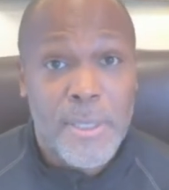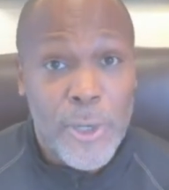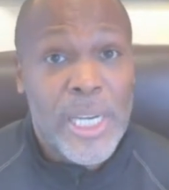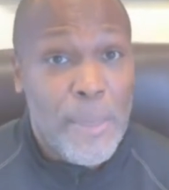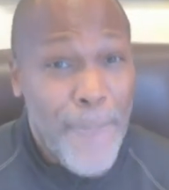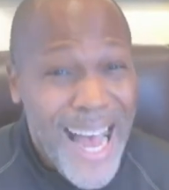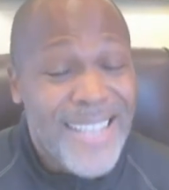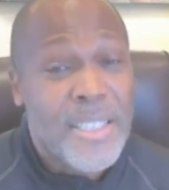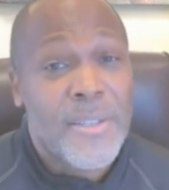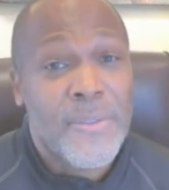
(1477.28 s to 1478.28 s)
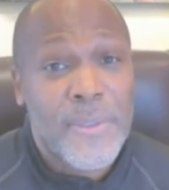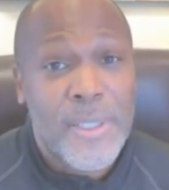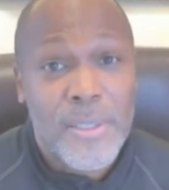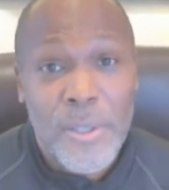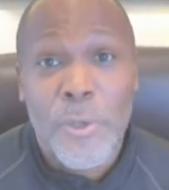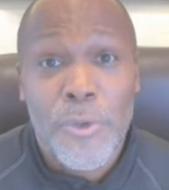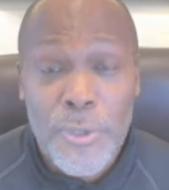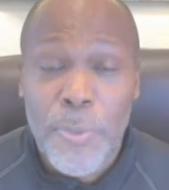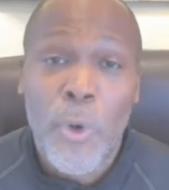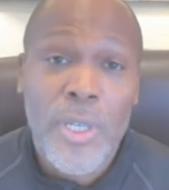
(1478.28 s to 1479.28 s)
creating a positive youth
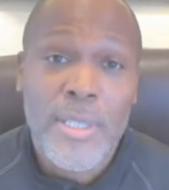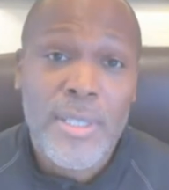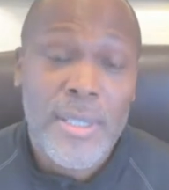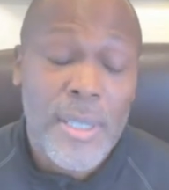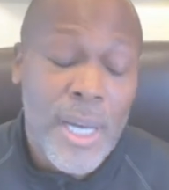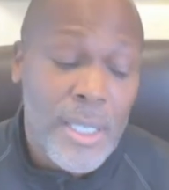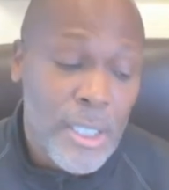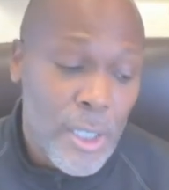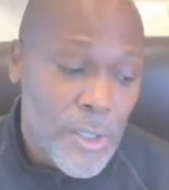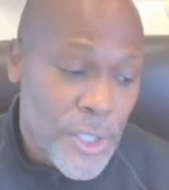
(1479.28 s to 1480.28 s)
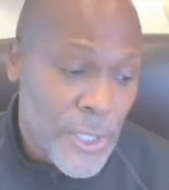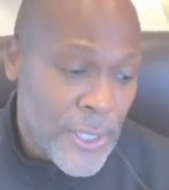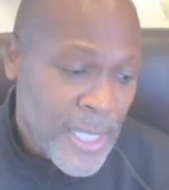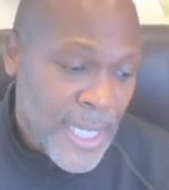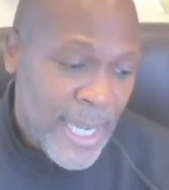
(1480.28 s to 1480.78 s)
sports culture,